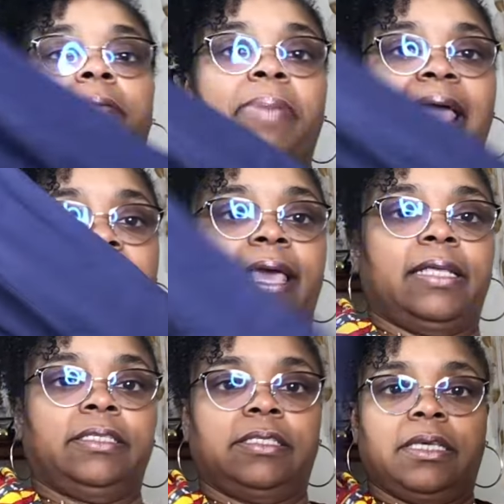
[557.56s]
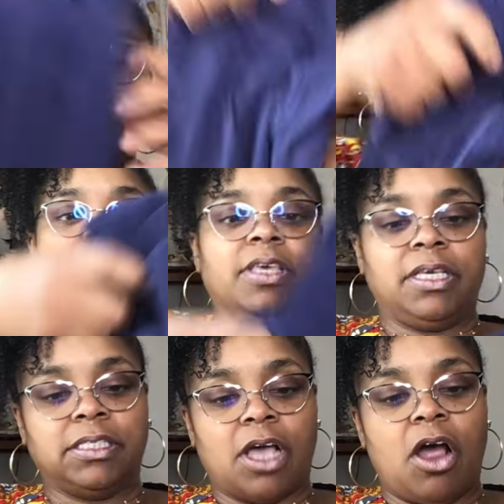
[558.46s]
pants, and
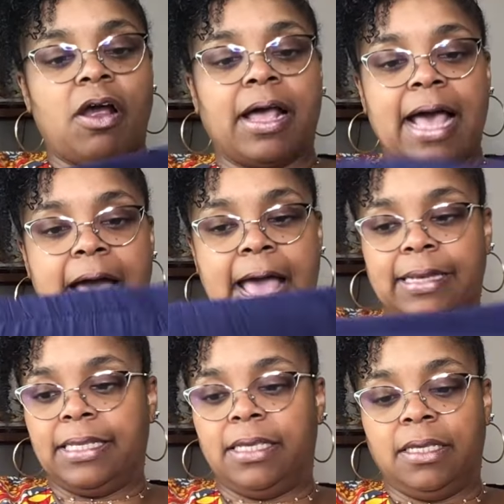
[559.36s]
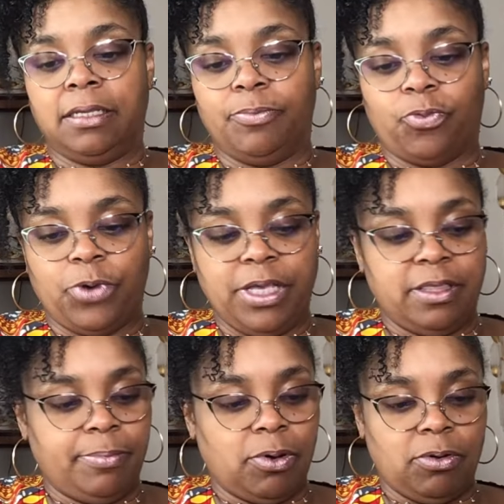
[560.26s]
these are a cottony,
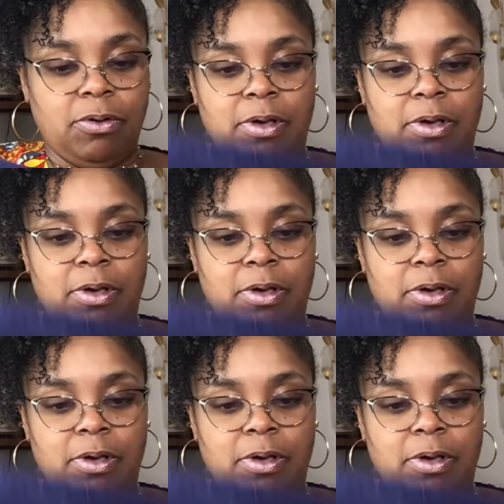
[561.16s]
breathable